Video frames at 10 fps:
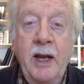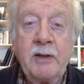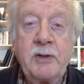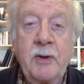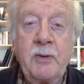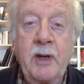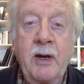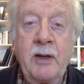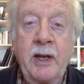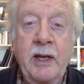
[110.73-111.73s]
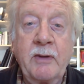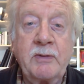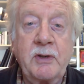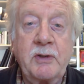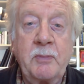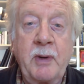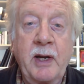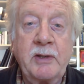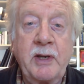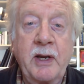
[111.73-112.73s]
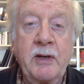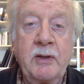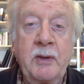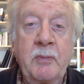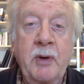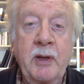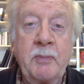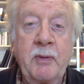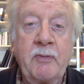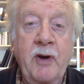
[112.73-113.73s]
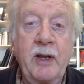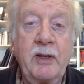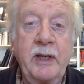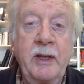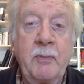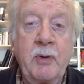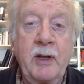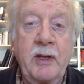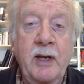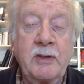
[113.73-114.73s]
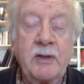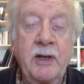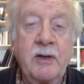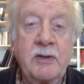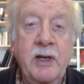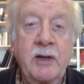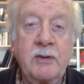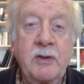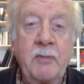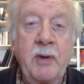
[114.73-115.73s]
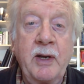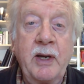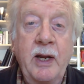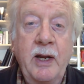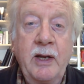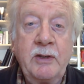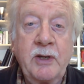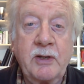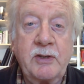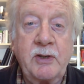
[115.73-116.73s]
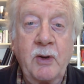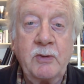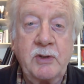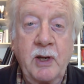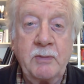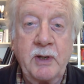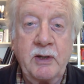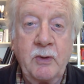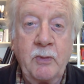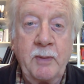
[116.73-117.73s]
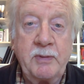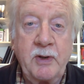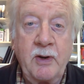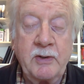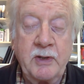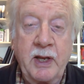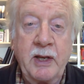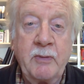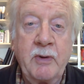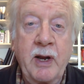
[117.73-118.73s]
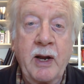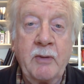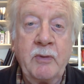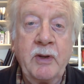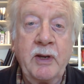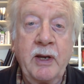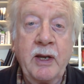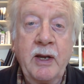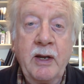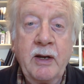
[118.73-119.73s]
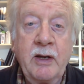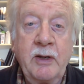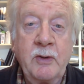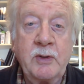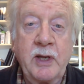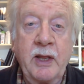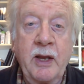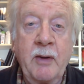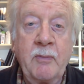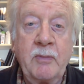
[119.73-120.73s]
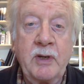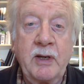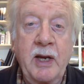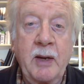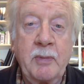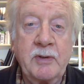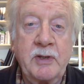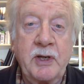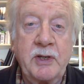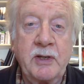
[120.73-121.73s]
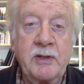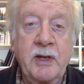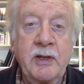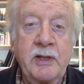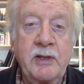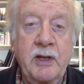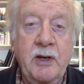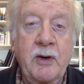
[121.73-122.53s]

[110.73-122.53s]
And so that gives us a buy signal in breadth. But frankly, the breadth oscillator signals have been just so subject to whipsaws lately. We're not really using them to take positions, at least at the